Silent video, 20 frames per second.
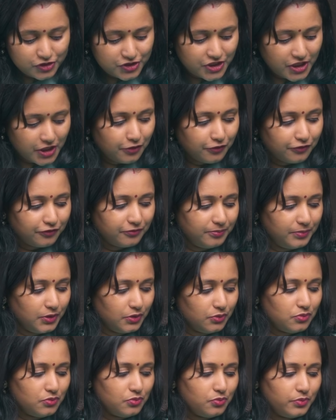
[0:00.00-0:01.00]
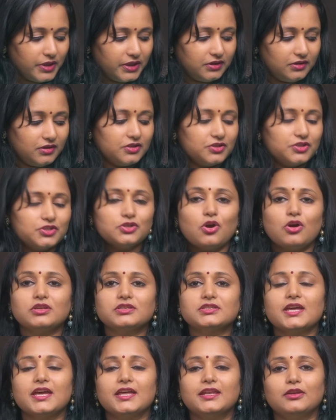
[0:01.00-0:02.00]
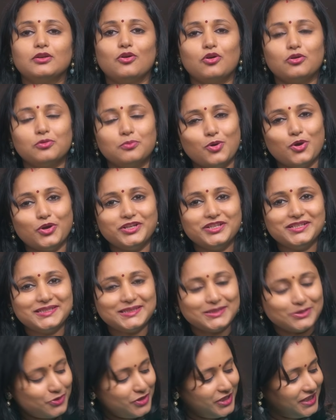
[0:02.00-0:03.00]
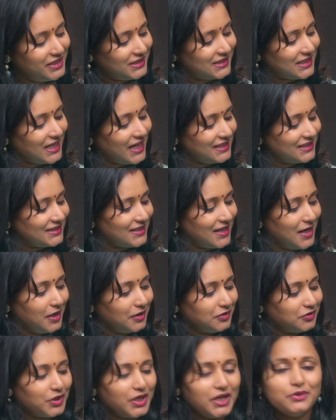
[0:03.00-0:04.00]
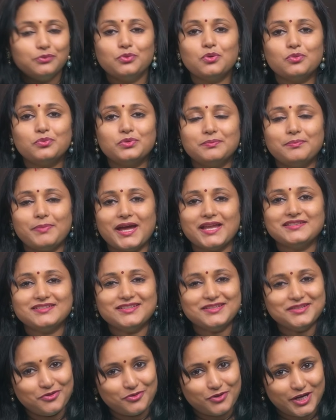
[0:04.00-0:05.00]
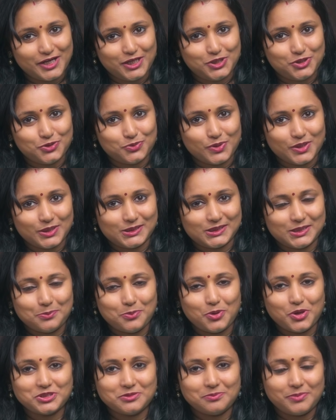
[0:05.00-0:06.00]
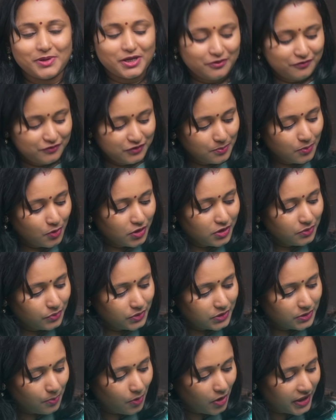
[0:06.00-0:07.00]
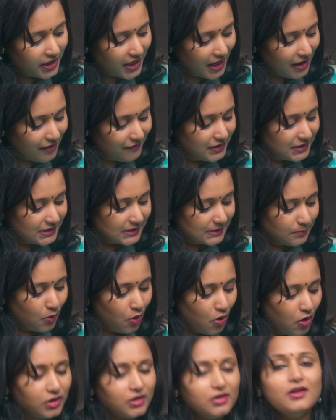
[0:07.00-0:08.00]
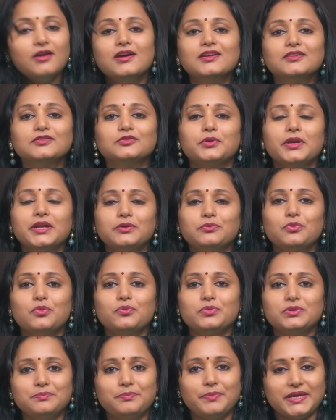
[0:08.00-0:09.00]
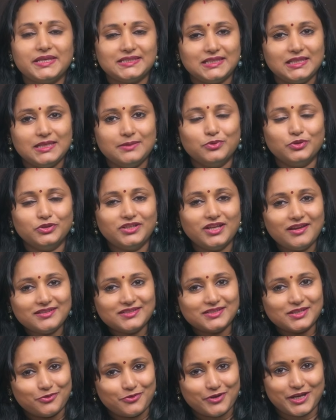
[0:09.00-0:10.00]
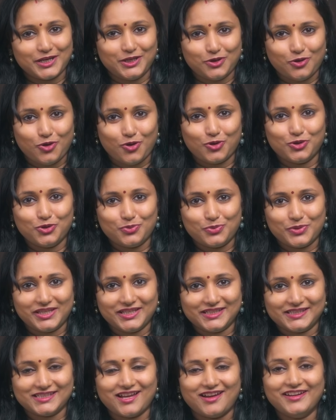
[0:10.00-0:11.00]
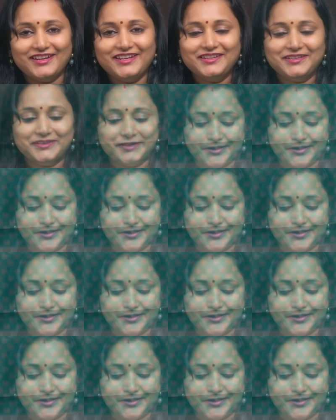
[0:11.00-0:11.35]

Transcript: shade of blue with short and long borders on either sides, thread woven pattern running towards the bottom part of the border with the body having small thread woven paisley buttas running all over the sari.